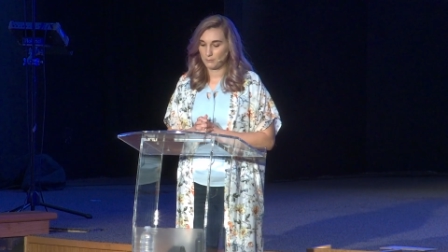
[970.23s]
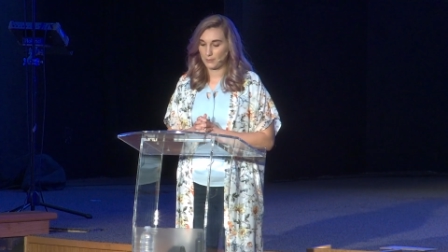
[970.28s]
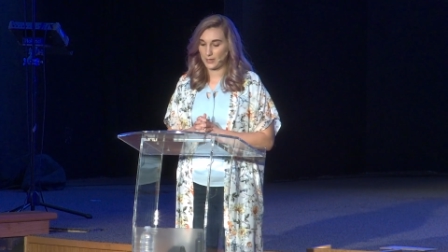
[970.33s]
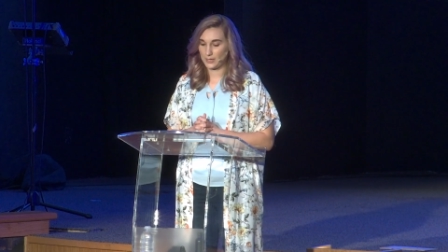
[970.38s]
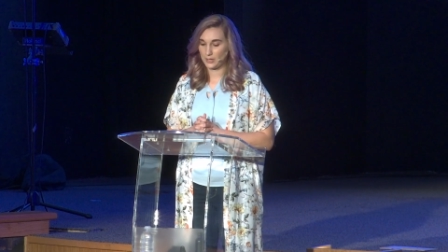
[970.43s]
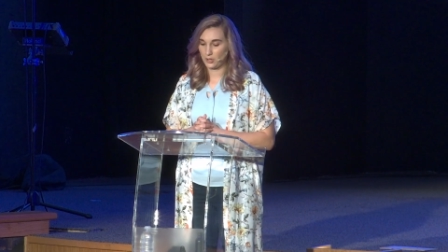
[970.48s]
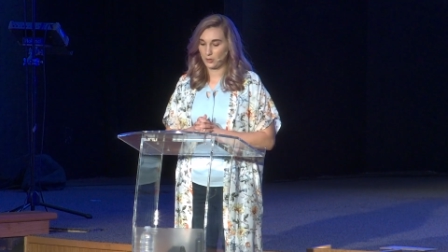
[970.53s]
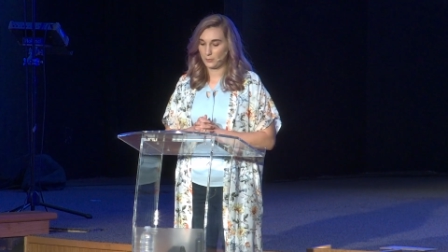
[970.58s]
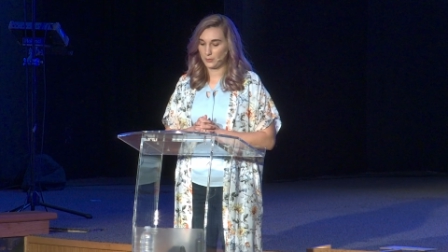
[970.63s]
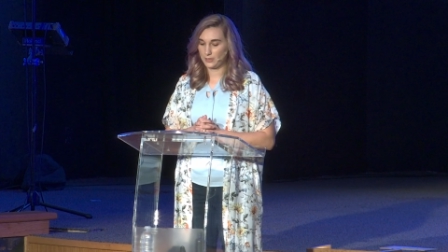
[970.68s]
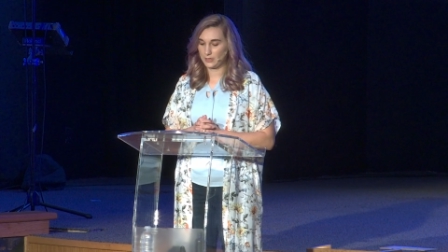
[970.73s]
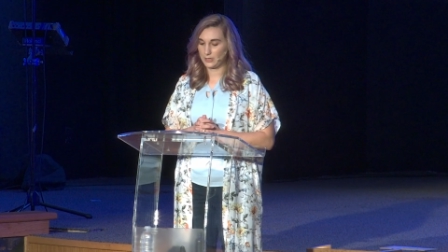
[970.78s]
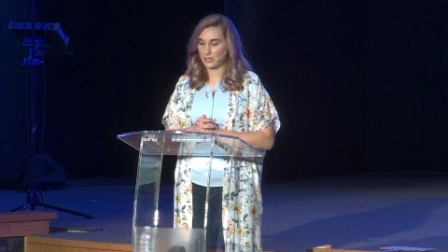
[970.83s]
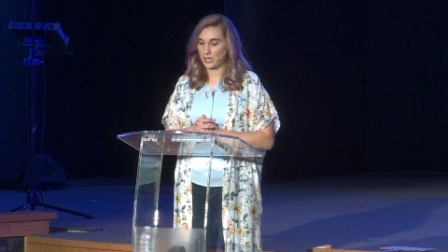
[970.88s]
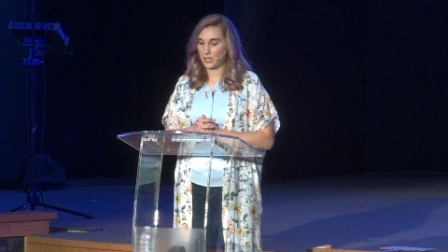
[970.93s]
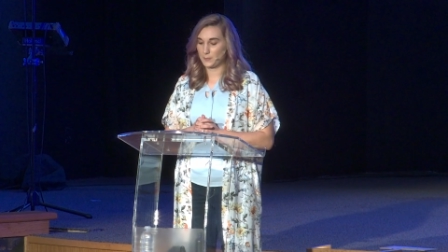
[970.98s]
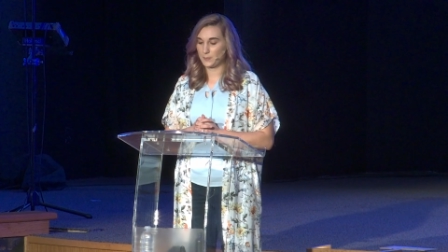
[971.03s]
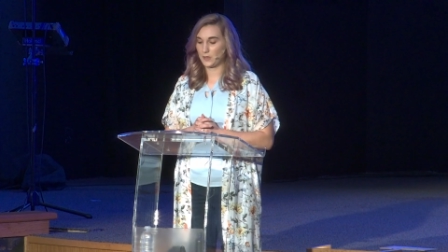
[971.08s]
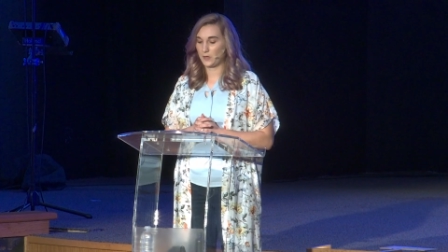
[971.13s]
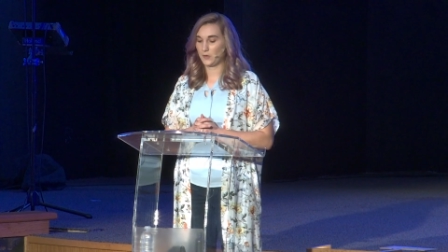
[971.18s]
by opening
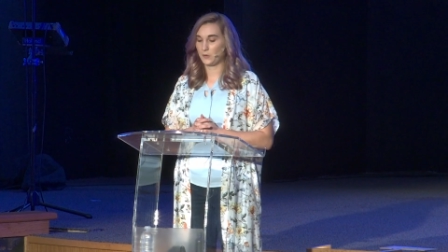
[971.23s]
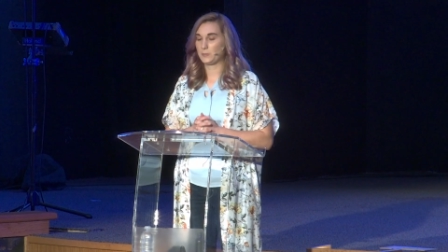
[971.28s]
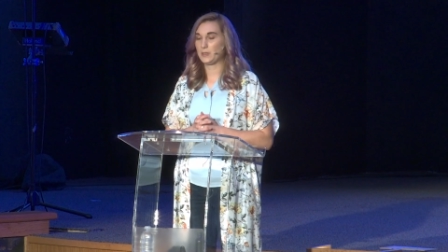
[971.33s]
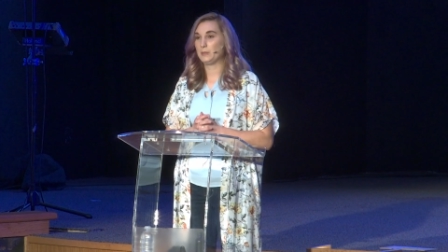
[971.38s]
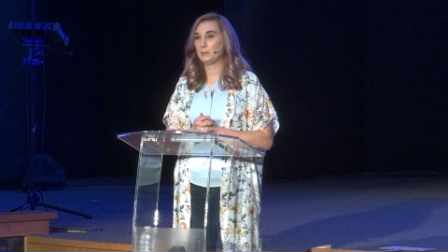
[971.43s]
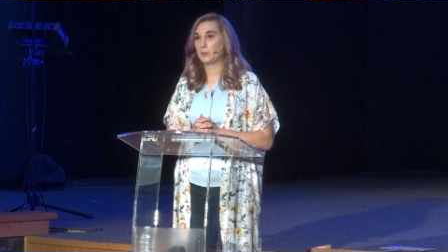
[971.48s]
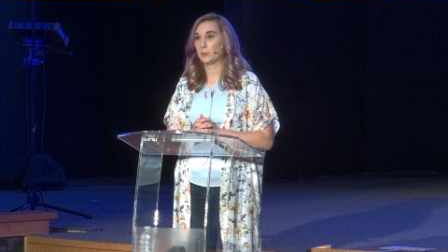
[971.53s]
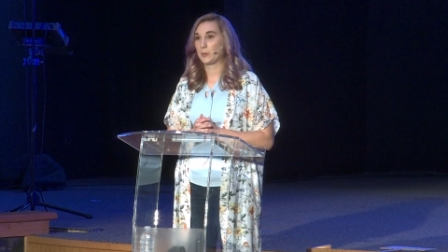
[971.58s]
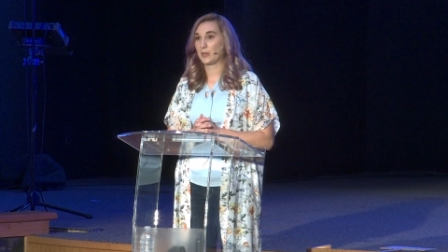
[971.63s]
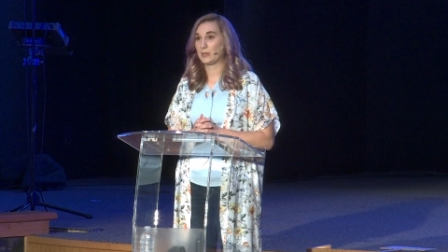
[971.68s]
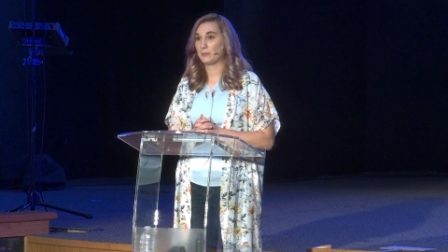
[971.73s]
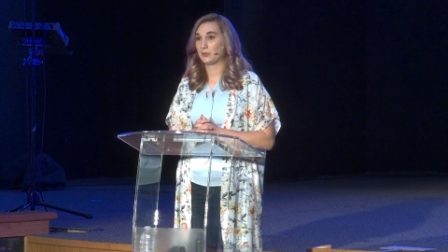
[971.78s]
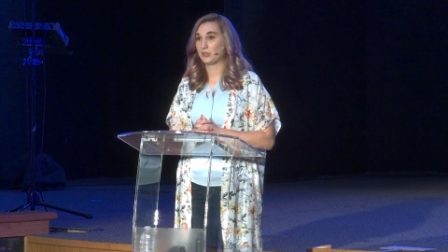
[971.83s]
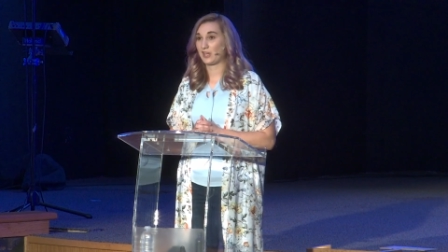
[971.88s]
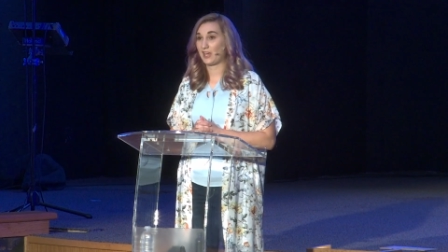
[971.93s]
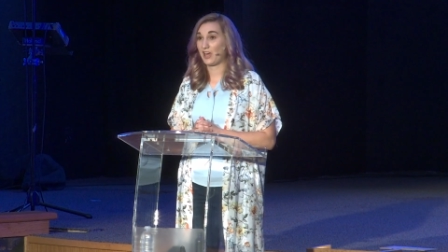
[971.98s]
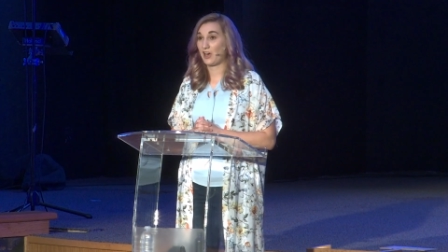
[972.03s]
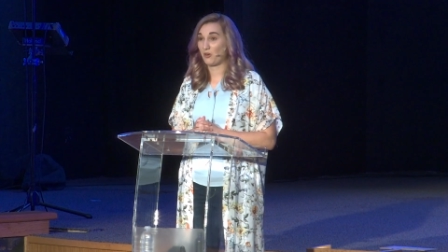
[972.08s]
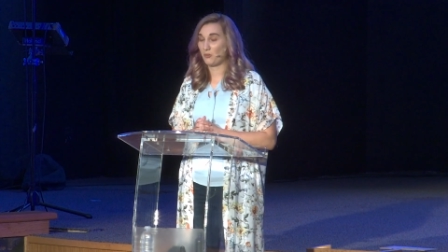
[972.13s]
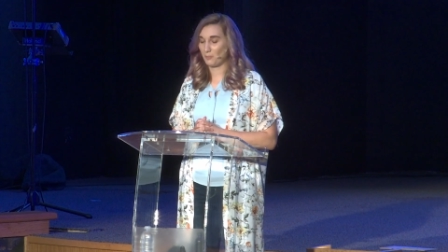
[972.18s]
up, other people were able
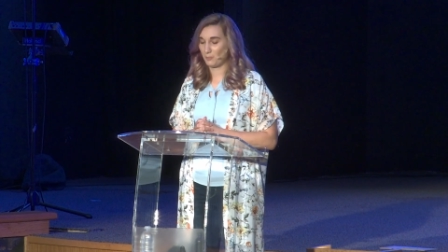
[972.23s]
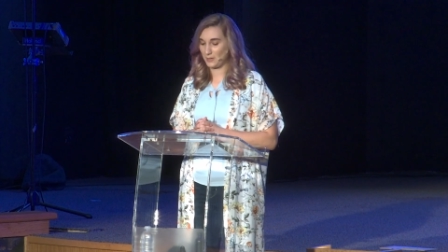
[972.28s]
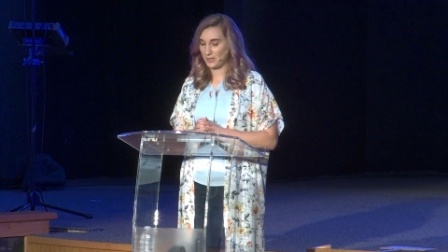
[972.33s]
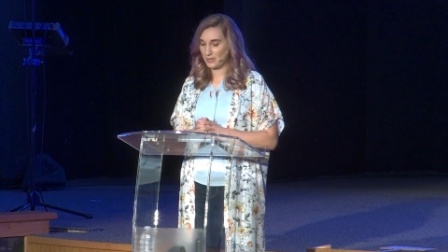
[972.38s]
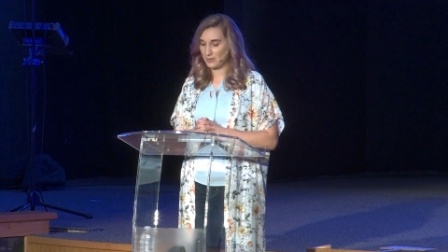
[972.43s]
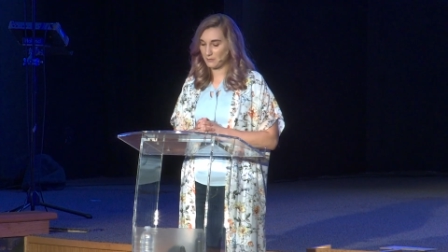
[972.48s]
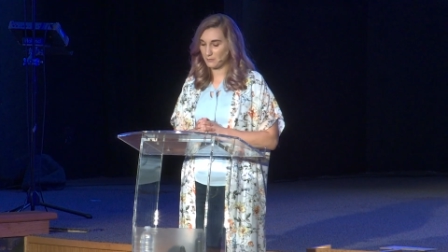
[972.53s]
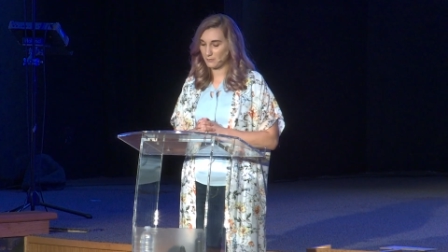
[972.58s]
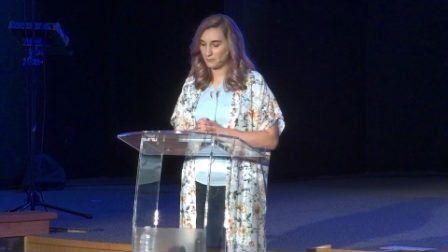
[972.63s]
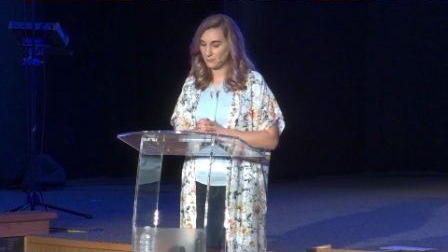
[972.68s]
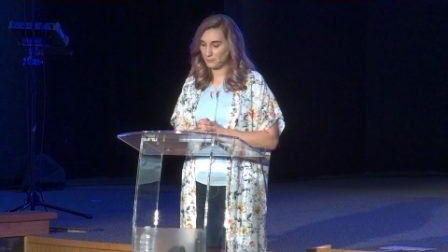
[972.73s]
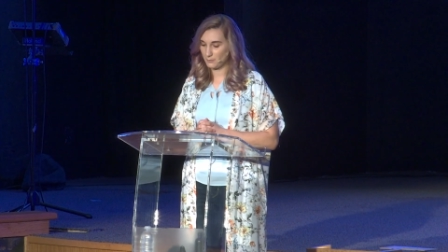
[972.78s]
to help me.